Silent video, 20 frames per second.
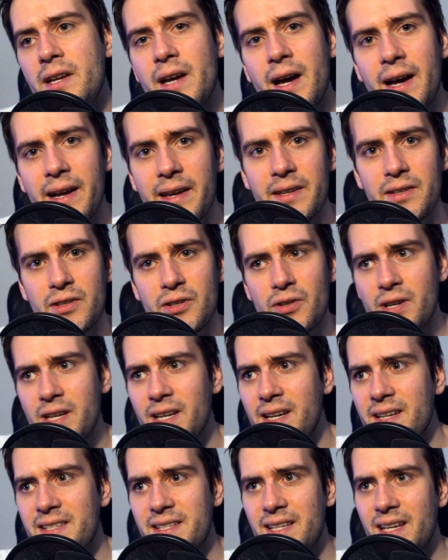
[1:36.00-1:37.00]
uh, you're
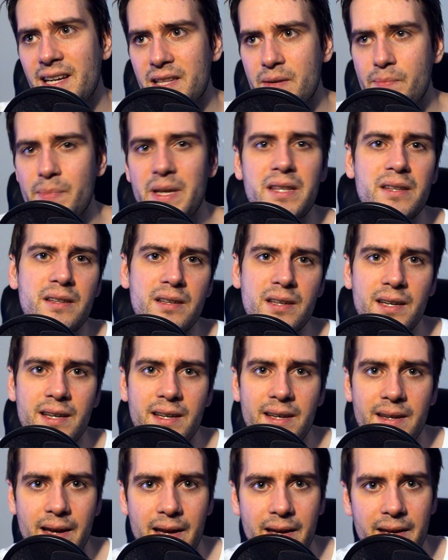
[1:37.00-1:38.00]
gonna see it a bit,
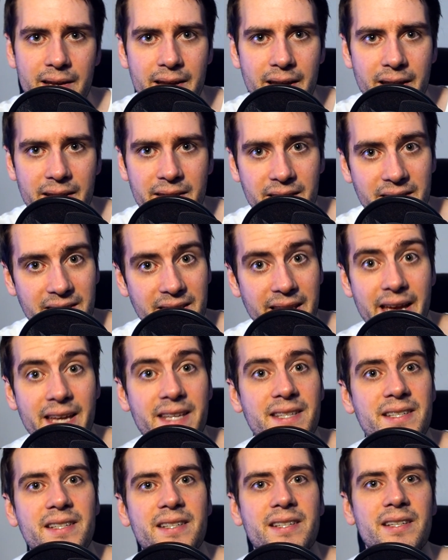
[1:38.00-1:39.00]
uh, the
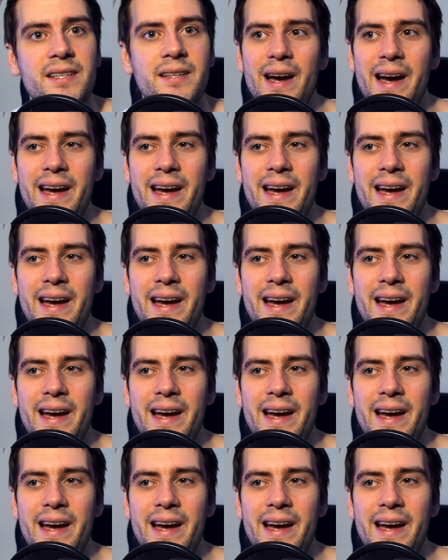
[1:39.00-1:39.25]
test.